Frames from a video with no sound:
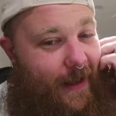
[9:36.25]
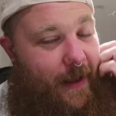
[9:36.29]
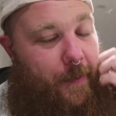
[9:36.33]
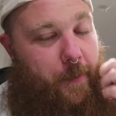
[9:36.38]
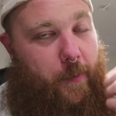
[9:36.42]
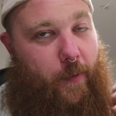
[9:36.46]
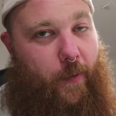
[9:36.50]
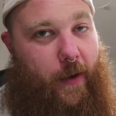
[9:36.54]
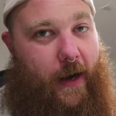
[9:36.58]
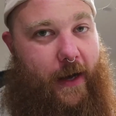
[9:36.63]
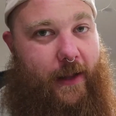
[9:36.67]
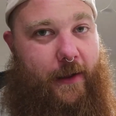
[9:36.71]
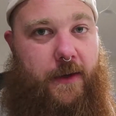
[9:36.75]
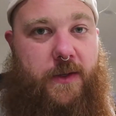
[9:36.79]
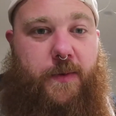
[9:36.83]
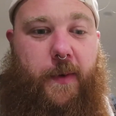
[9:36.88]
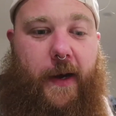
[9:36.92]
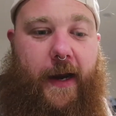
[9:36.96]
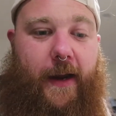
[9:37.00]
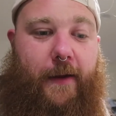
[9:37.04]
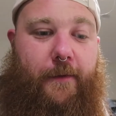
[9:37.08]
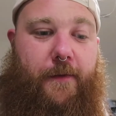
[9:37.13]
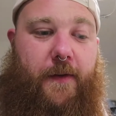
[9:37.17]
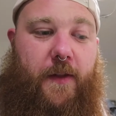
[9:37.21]
And while I was
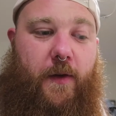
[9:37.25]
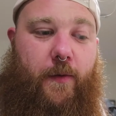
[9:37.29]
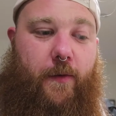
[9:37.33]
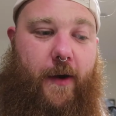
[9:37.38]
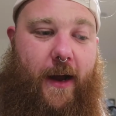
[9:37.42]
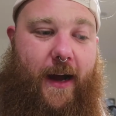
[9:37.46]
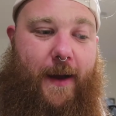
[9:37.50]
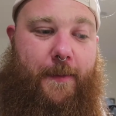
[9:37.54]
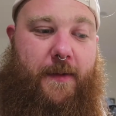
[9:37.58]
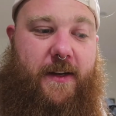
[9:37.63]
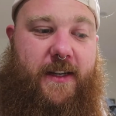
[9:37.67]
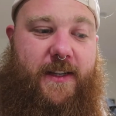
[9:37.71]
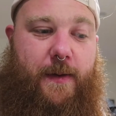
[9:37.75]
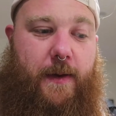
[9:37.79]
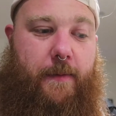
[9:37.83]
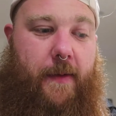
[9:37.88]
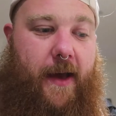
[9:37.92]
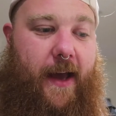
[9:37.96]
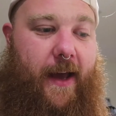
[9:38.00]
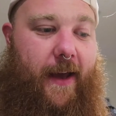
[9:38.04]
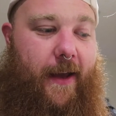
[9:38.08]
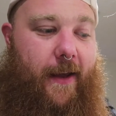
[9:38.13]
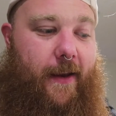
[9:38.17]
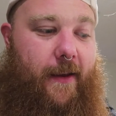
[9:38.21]
waiting for the ramen to be
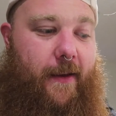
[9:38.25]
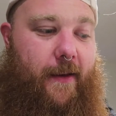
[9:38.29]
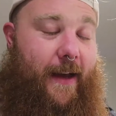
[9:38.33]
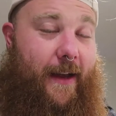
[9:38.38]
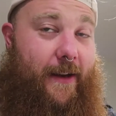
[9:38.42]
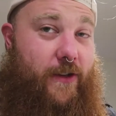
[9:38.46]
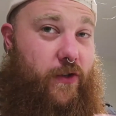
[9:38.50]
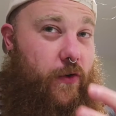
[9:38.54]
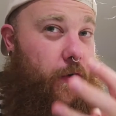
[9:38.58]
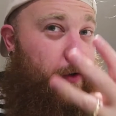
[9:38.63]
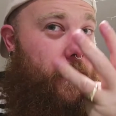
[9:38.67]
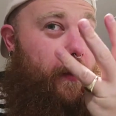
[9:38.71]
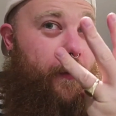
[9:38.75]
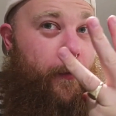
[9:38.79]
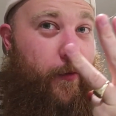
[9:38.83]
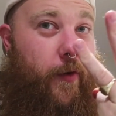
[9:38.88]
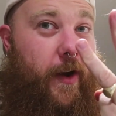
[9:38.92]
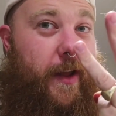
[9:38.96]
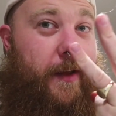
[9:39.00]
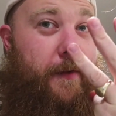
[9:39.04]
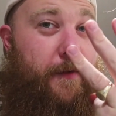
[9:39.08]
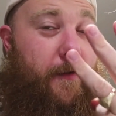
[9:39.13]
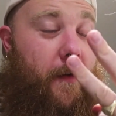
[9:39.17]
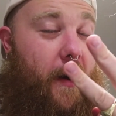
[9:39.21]
made, I took
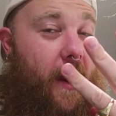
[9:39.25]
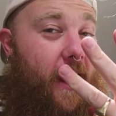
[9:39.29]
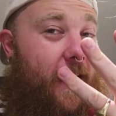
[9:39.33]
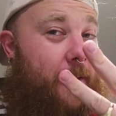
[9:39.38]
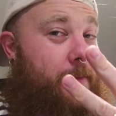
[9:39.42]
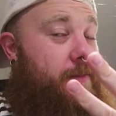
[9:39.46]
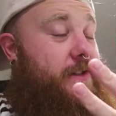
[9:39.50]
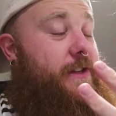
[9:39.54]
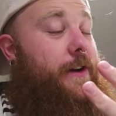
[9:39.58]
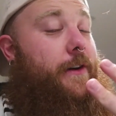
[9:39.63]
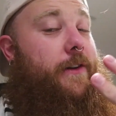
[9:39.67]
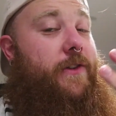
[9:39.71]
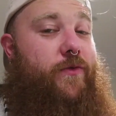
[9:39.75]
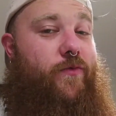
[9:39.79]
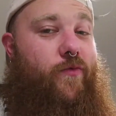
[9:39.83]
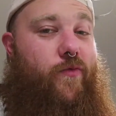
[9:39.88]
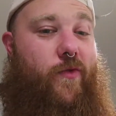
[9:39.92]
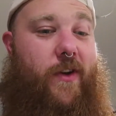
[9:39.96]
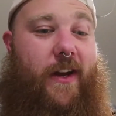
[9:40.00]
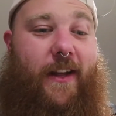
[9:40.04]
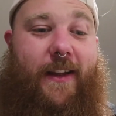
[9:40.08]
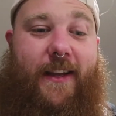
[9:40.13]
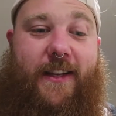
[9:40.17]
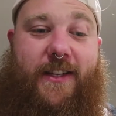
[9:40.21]
3 frames that I was
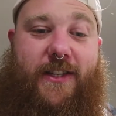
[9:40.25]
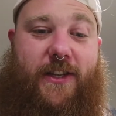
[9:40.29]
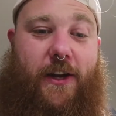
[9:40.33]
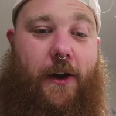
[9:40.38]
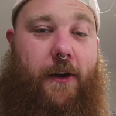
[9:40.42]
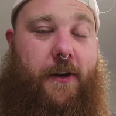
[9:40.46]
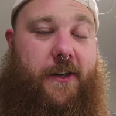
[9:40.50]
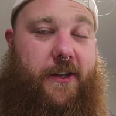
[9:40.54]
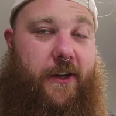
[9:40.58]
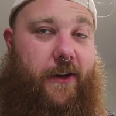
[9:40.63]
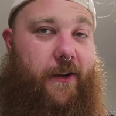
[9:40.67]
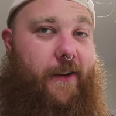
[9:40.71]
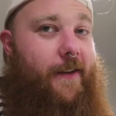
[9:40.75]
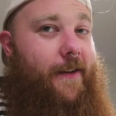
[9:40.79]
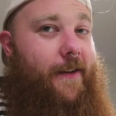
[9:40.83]
really stoked on.